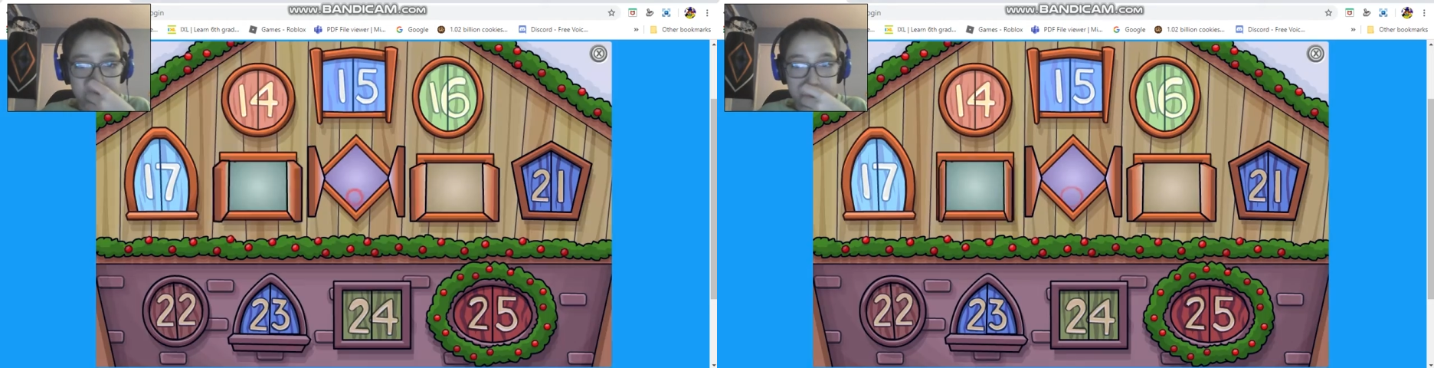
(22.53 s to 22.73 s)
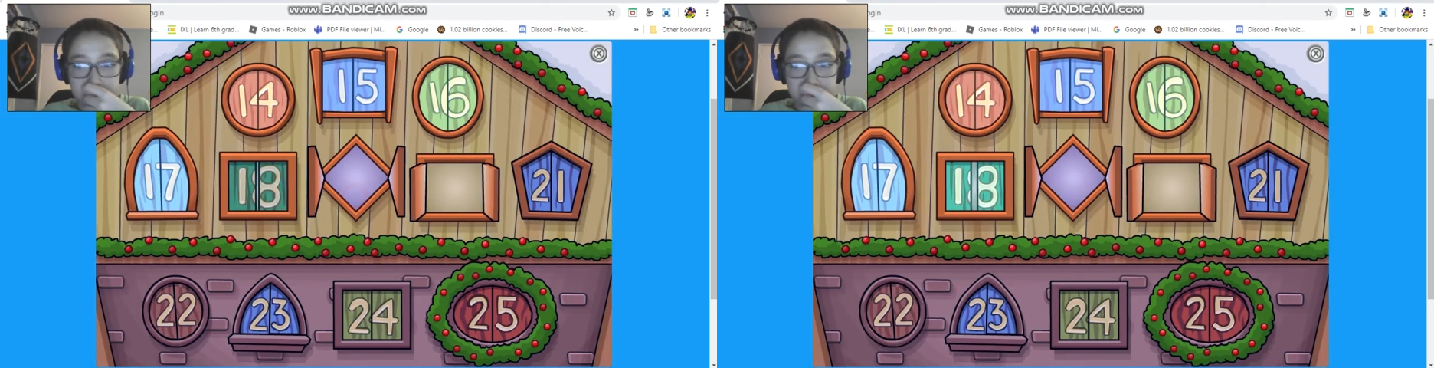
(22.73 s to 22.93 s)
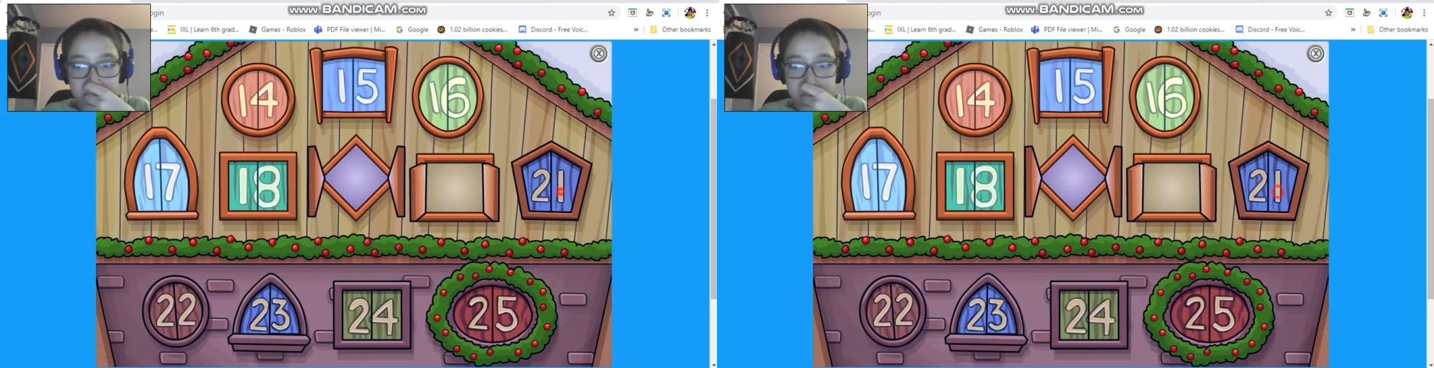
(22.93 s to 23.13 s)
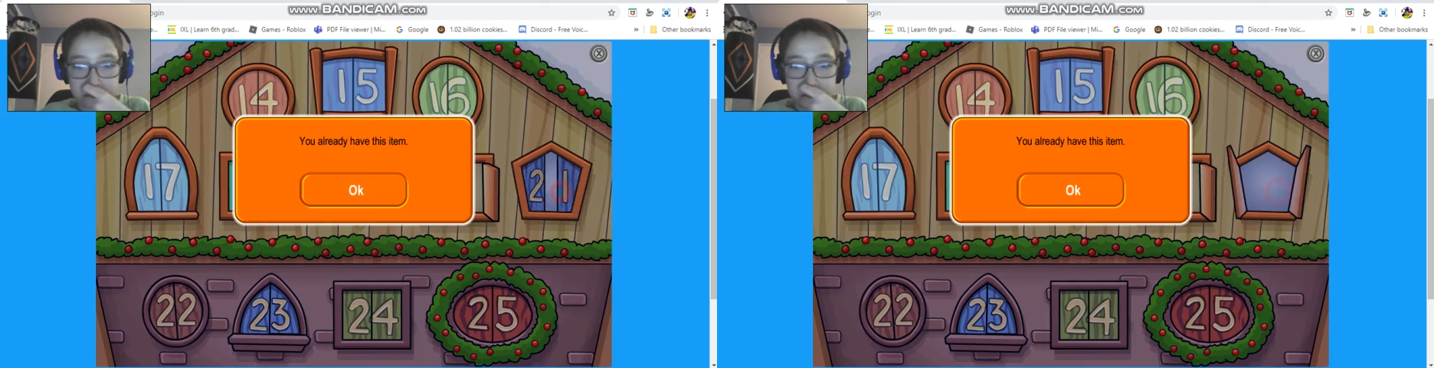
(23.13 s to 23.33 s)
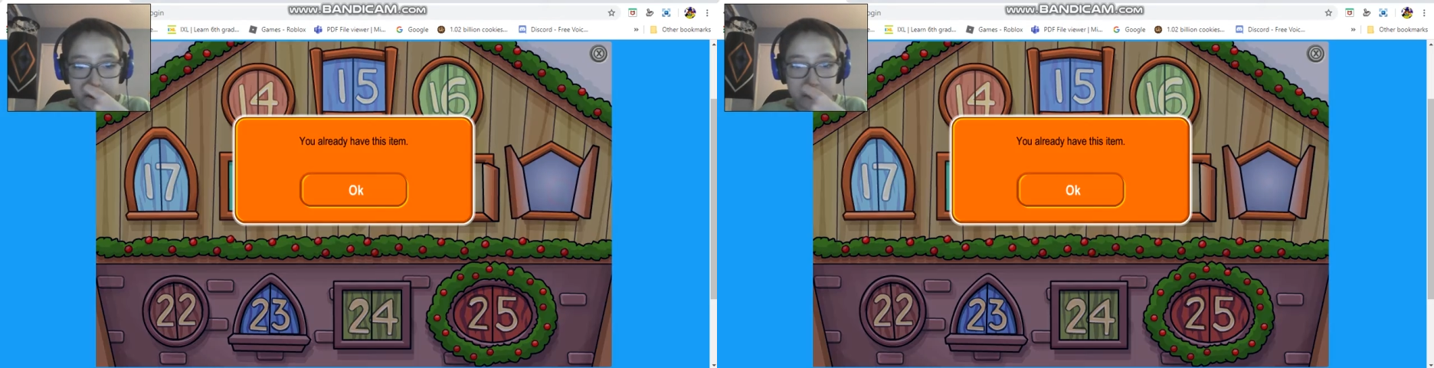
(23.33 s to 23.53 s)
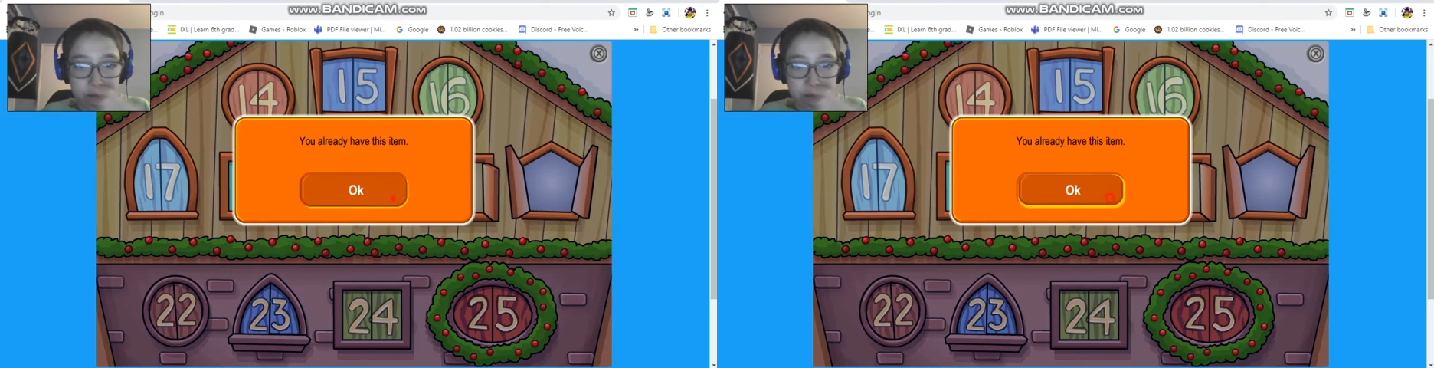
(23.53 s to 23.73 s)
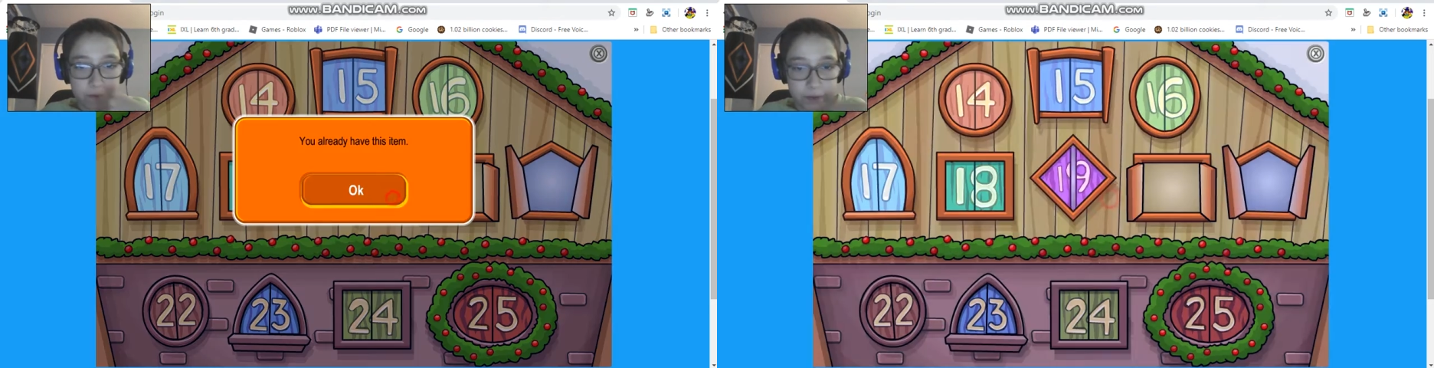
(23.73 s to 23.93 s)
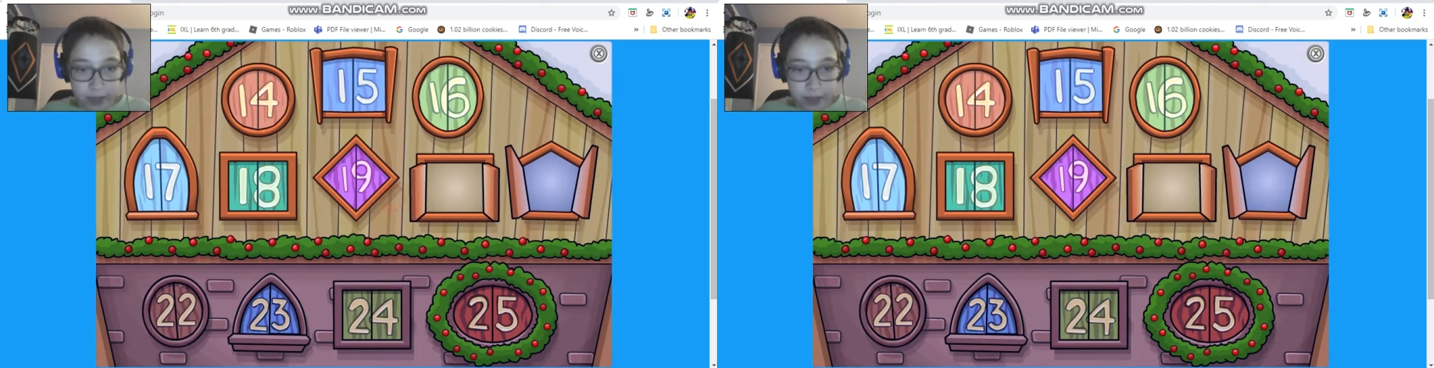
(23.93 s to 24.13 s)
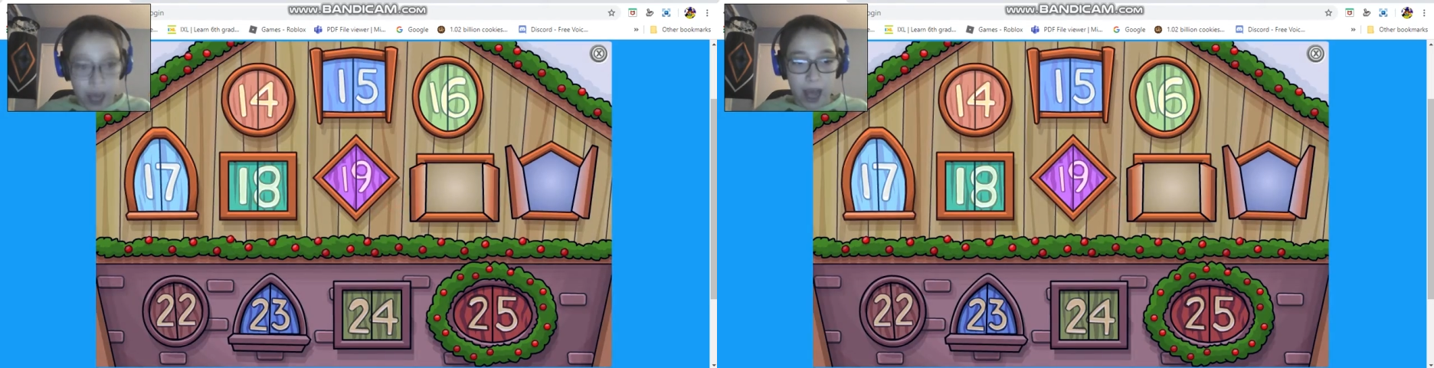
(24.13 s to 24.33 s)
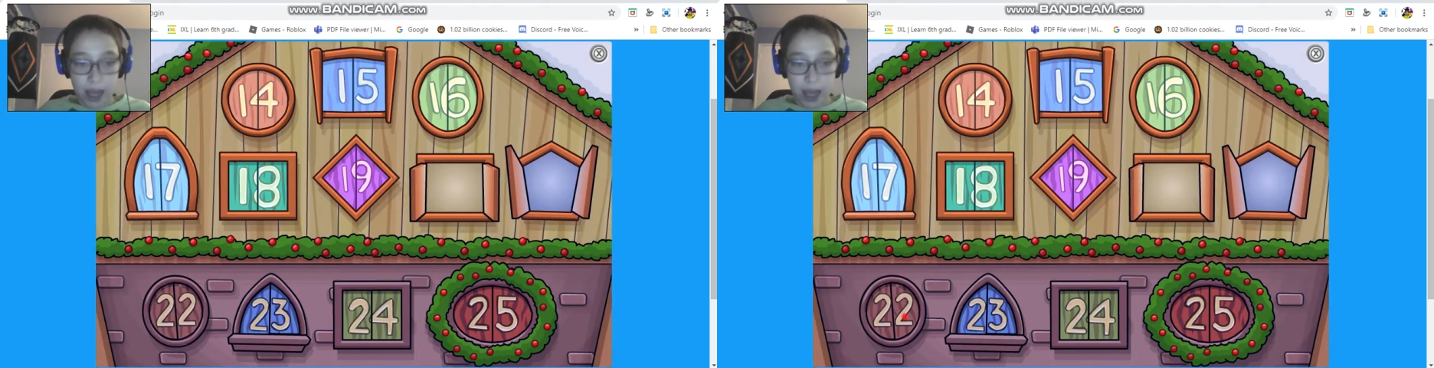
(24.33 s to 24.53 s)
items is officially over for that